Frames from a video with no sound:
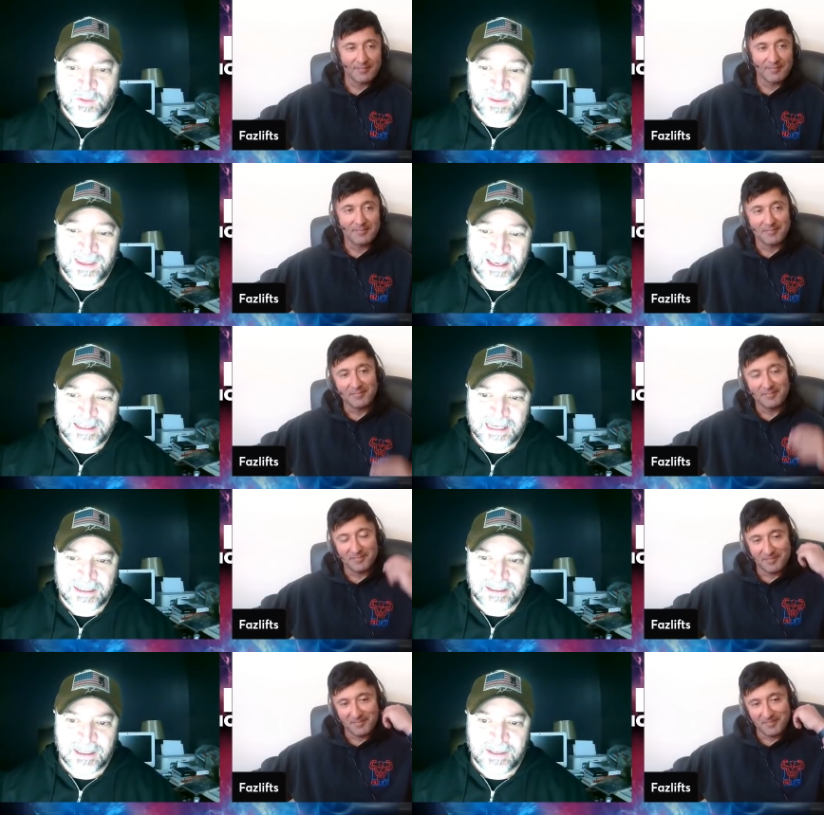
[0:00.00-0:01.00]
Speaker 1: with the
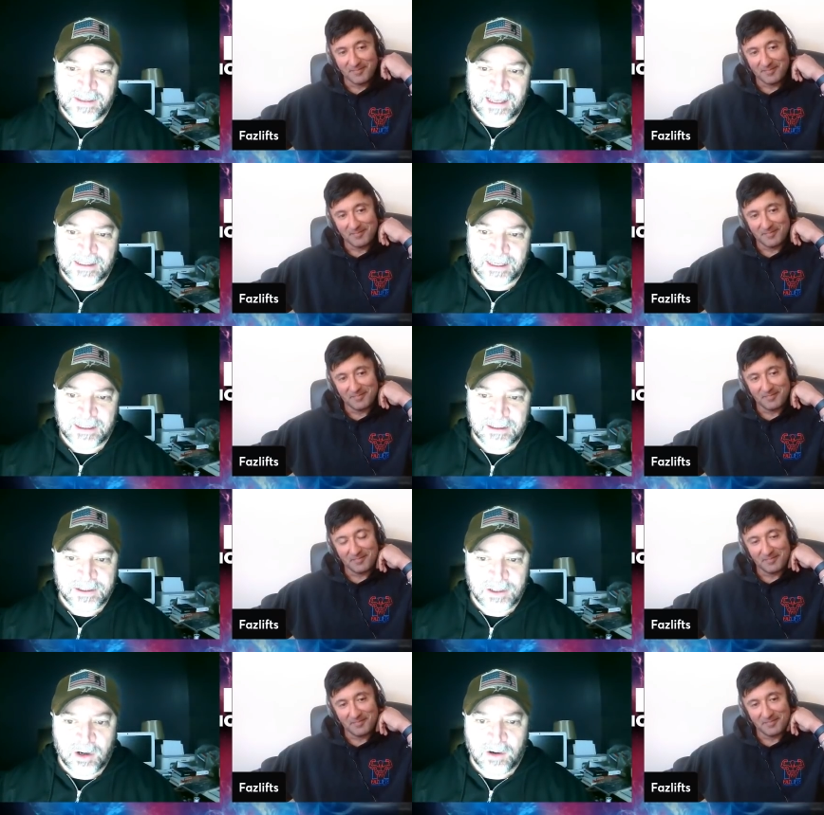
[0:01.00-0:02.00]
intensity that they
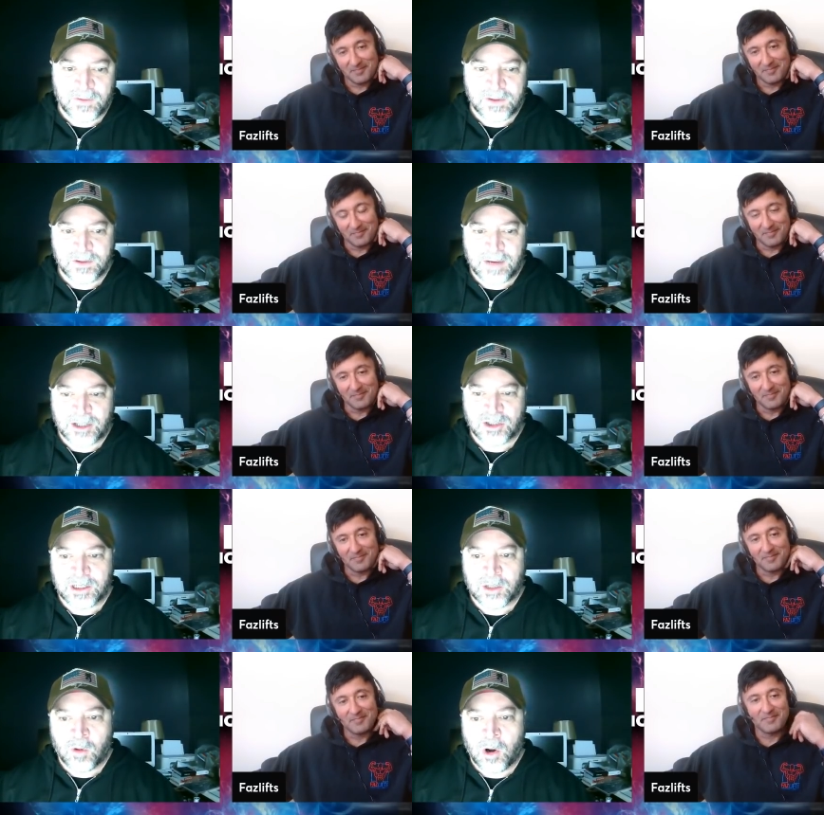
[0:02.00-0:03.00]
deserve to hmm. actually
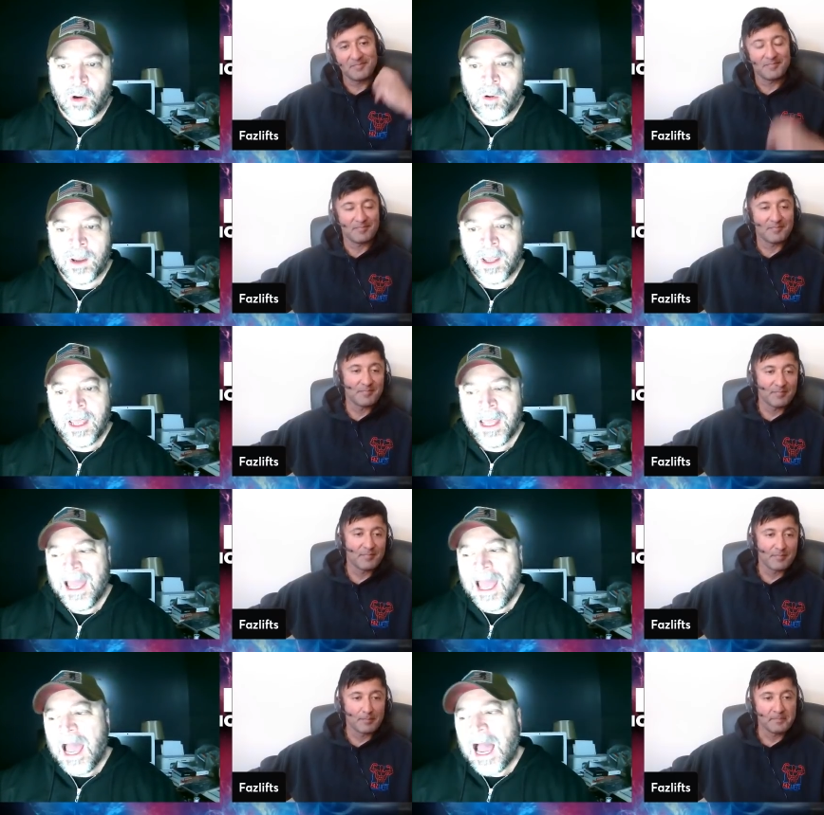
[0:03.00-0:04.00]
grow?
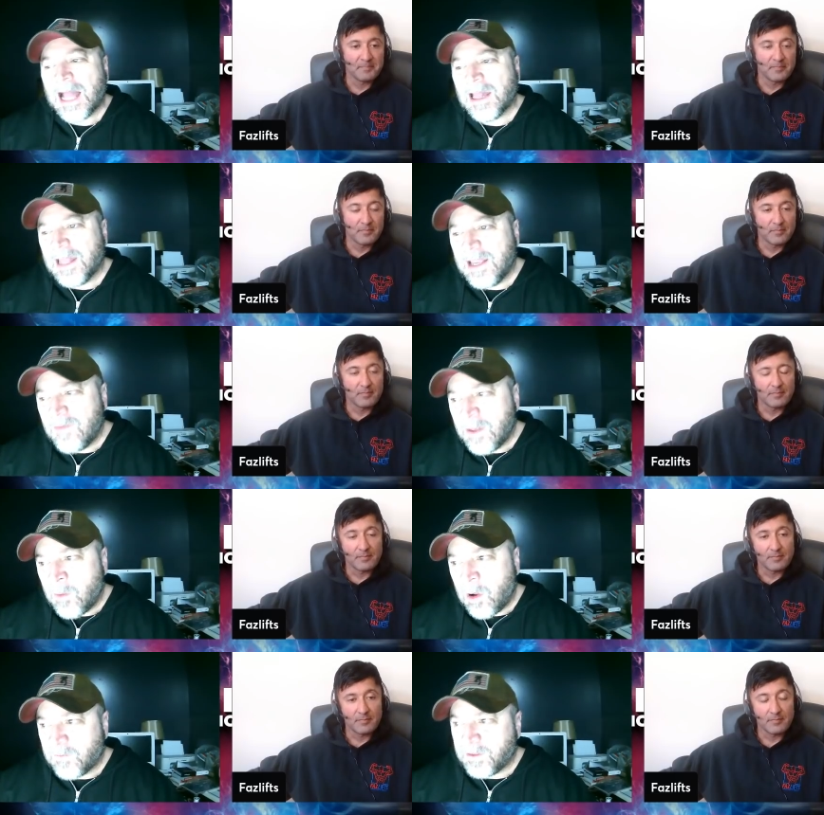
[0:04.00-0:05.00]
I leave them
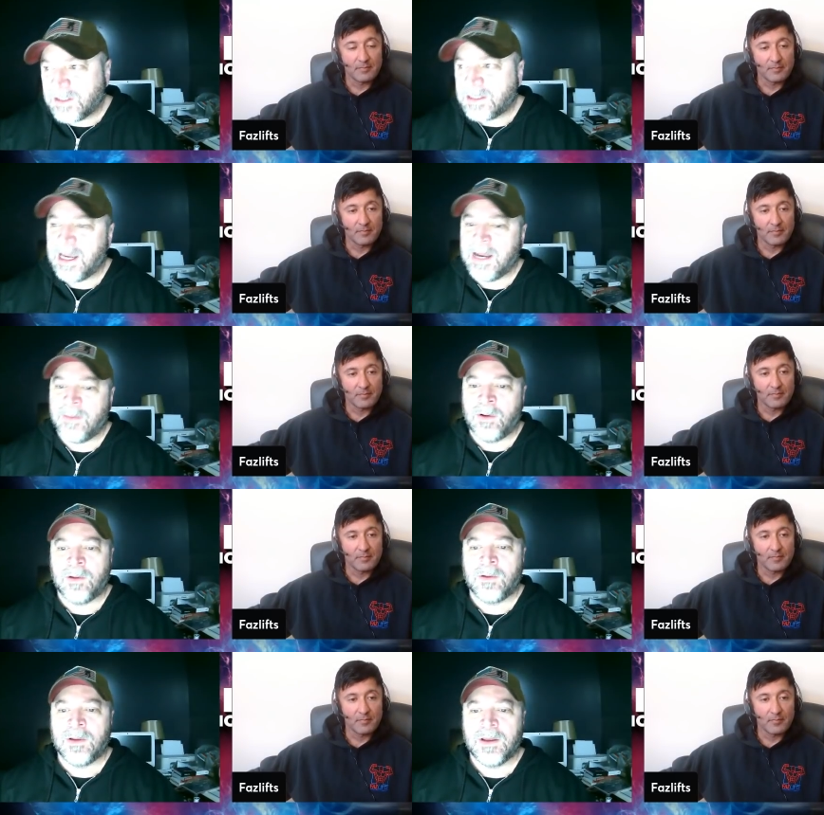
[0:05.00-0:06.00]
off the
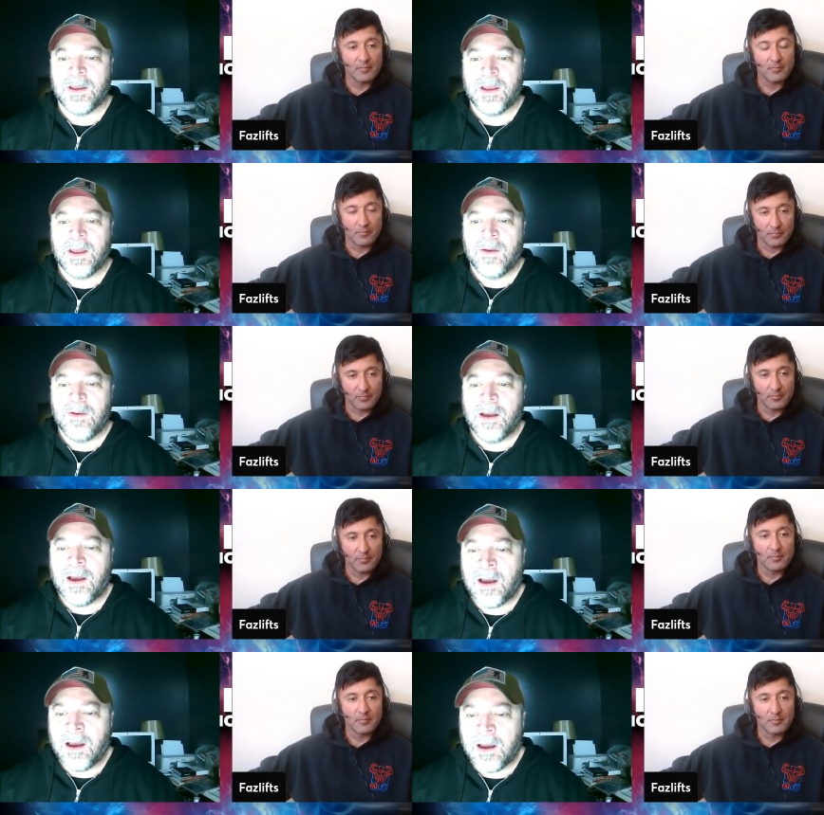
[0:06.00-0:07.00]
table.
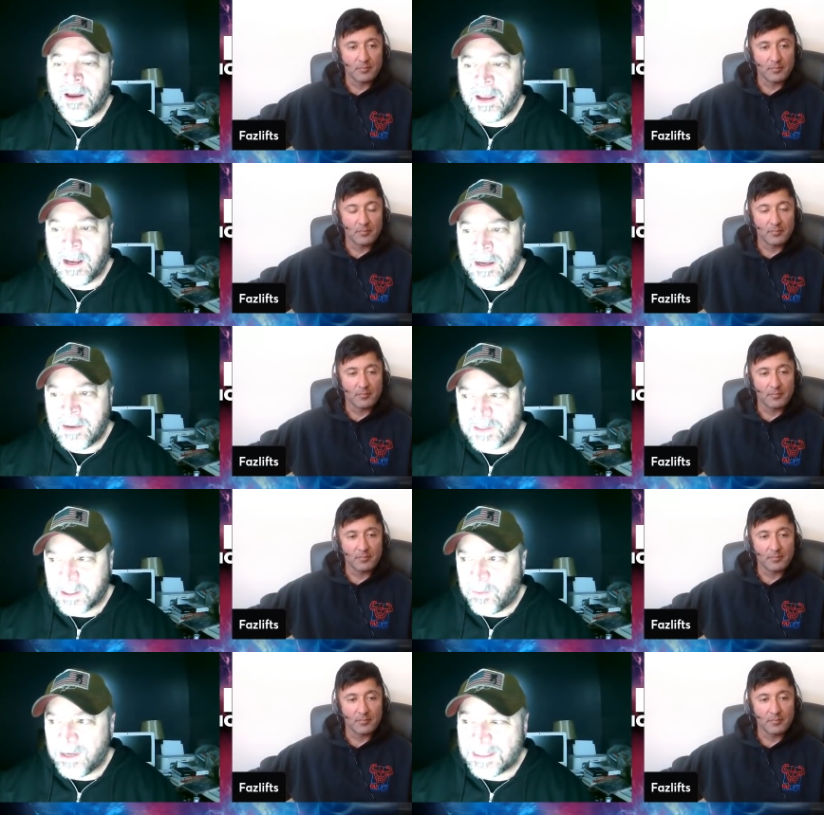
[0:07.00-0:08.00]
Uh, and if
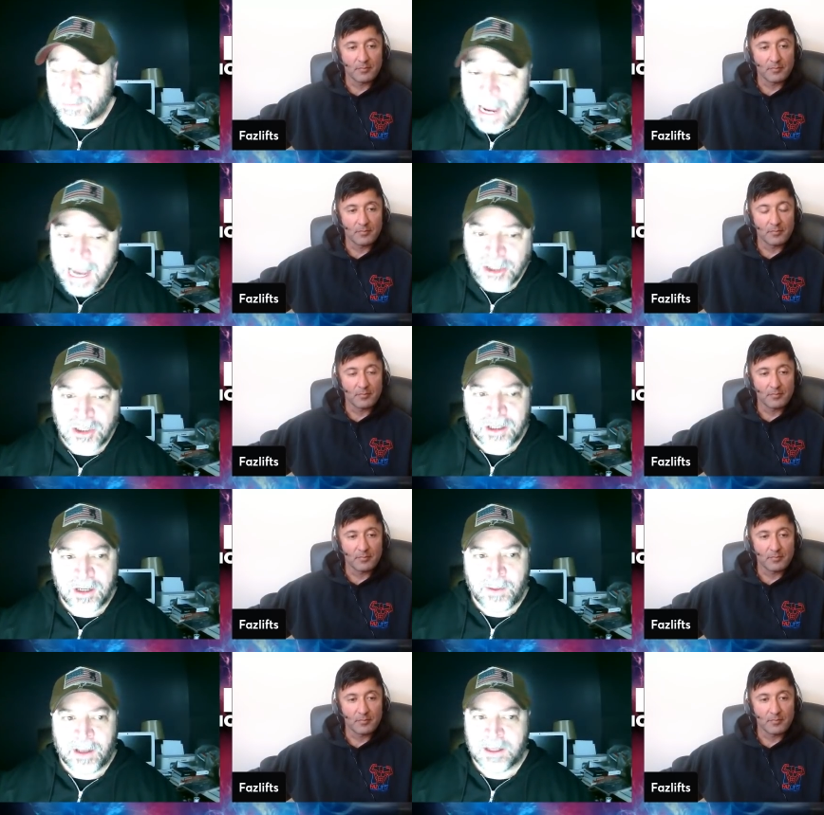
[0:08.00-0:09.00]
somebody's passionate
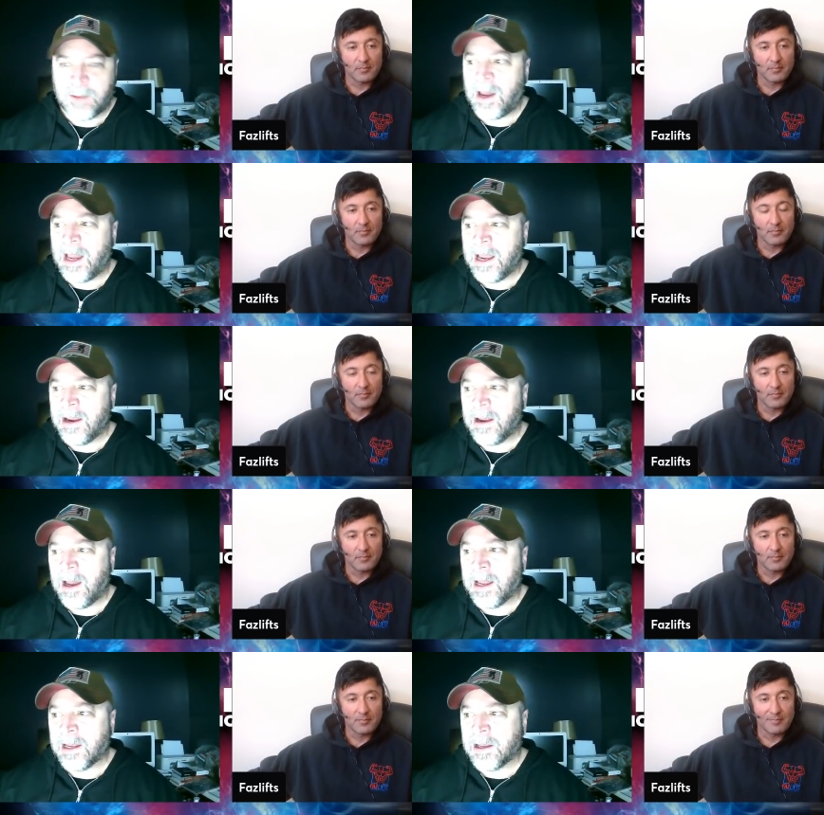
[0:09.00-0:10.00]
about them, I
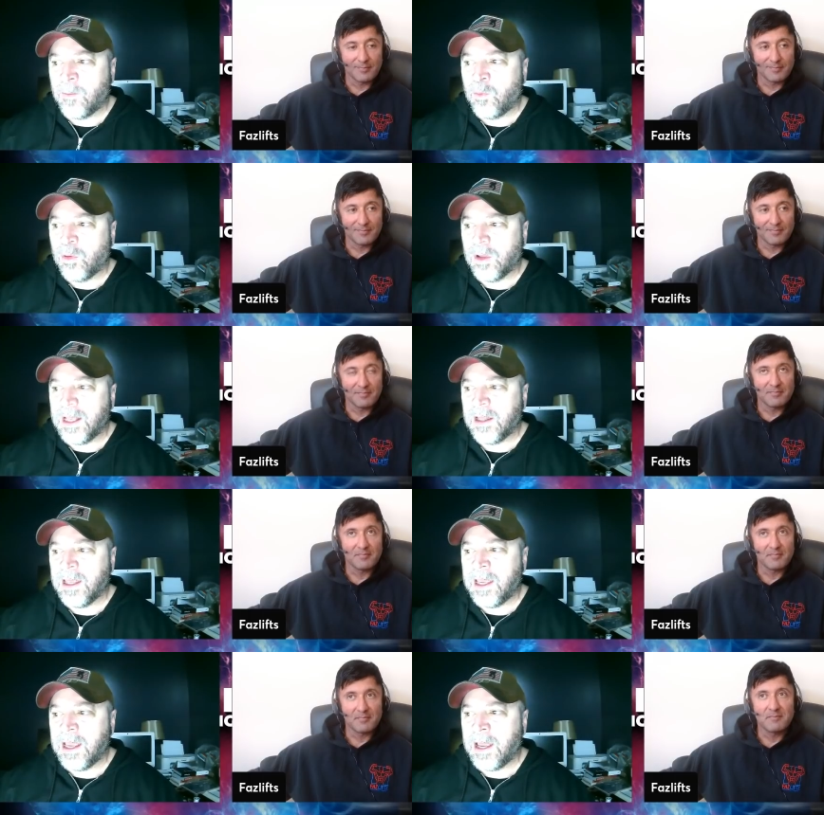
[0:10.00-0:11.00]
I
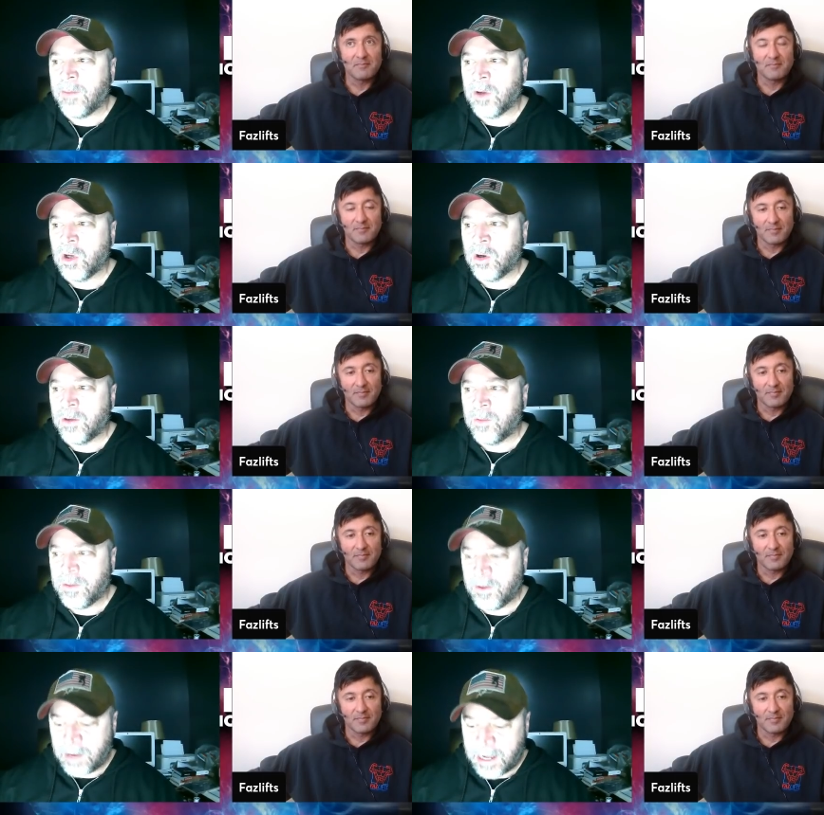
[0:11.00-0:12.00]
completely am good with
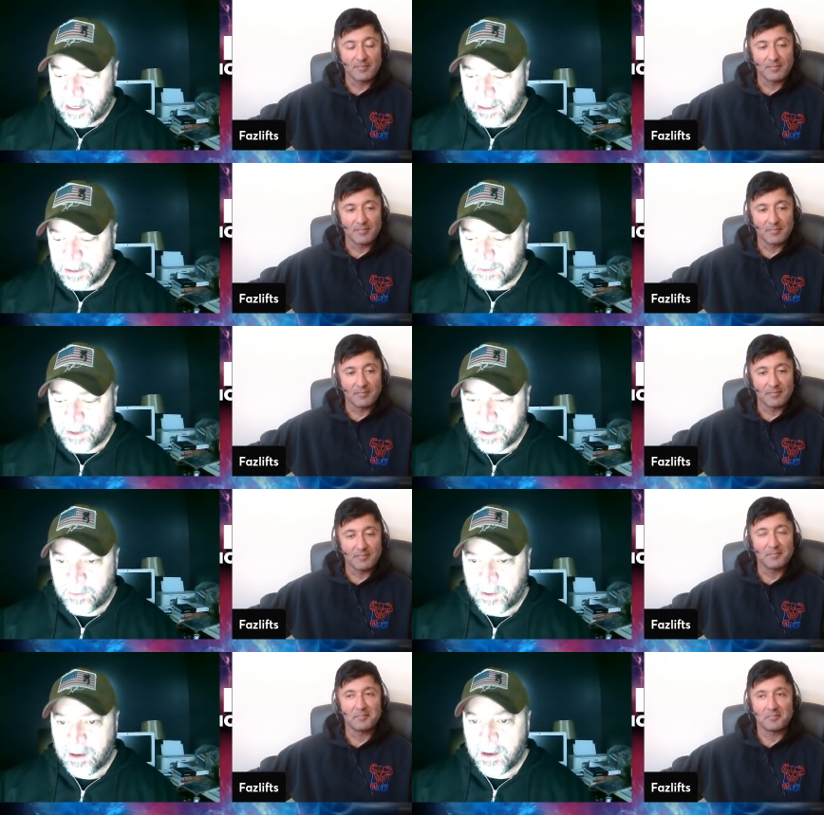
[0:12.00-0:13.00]
you adding them in. But